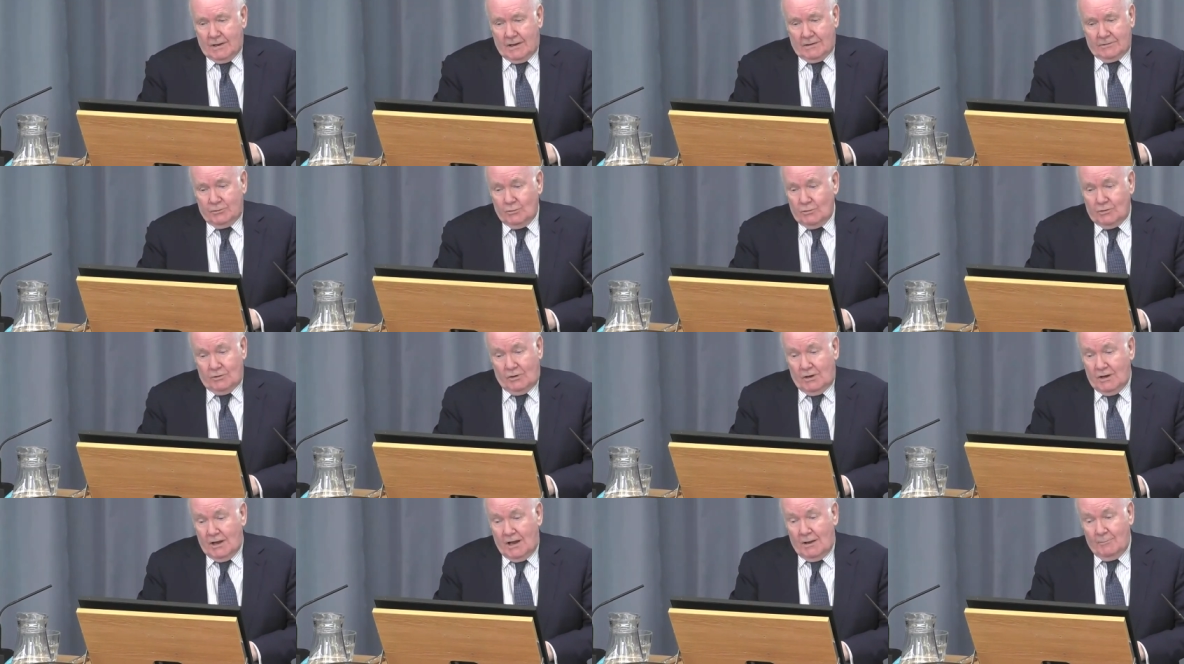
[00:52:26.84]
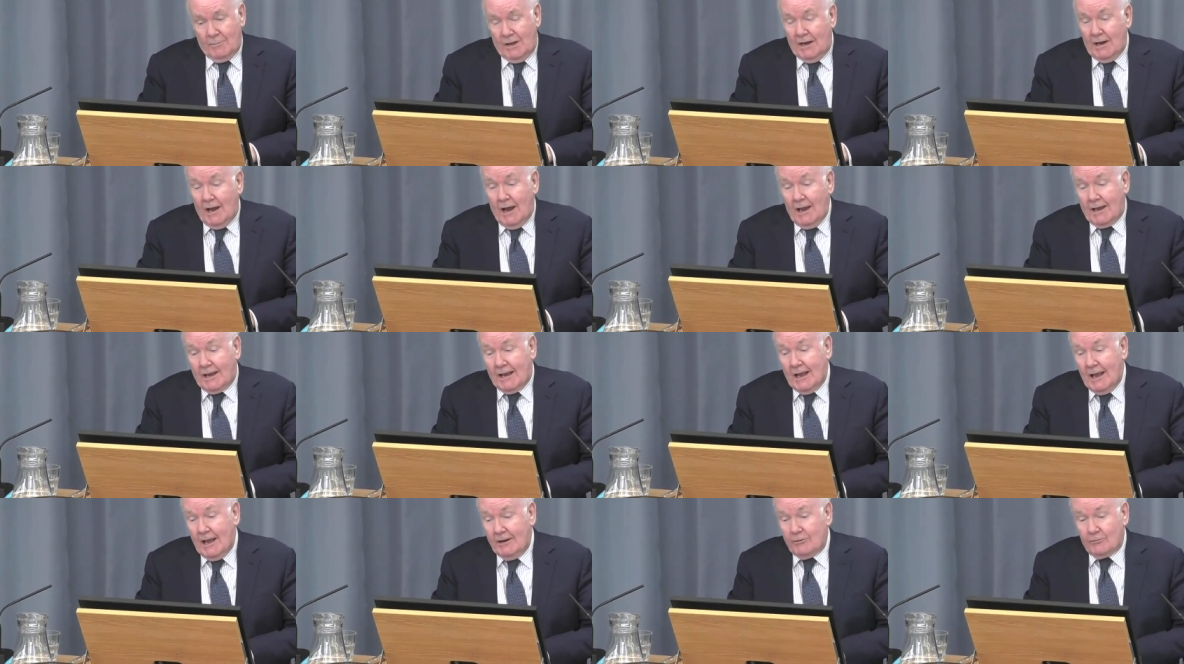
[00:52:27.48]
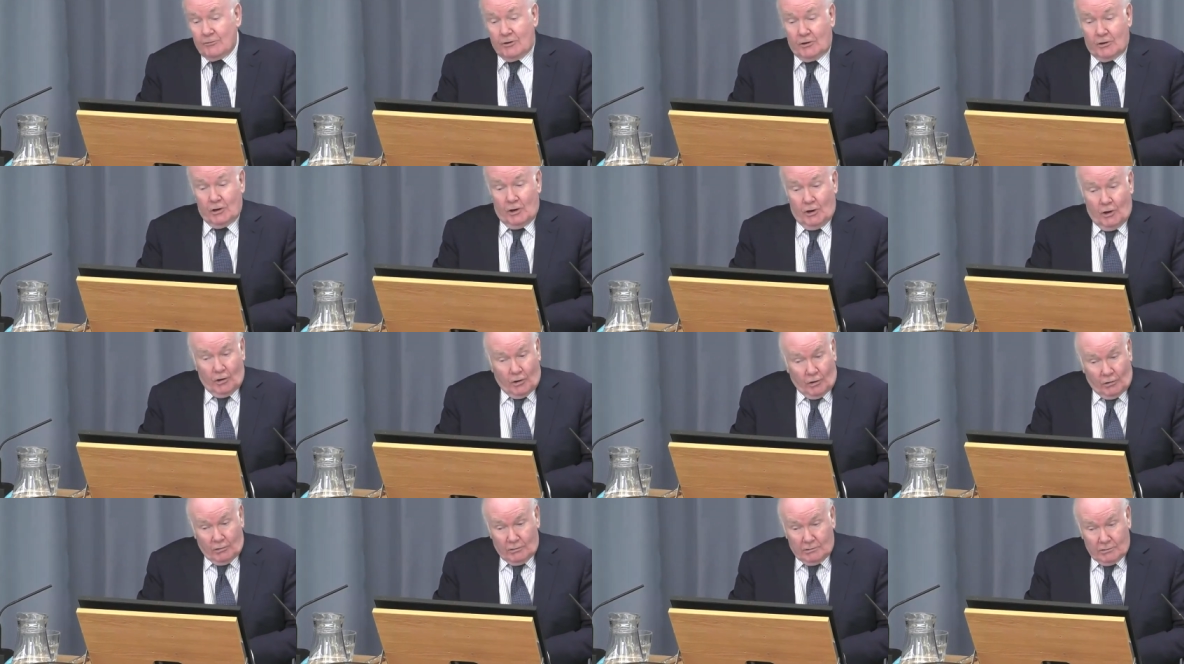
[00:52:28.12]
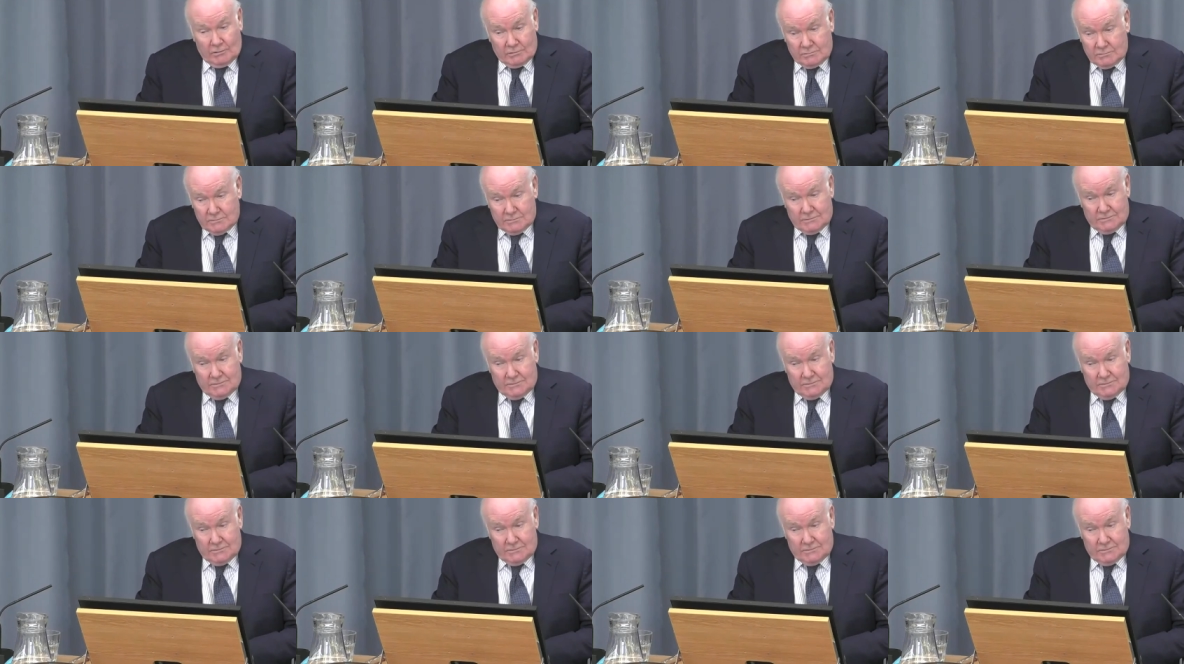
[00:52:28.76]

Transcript: I don't know, I mean, I can't recall.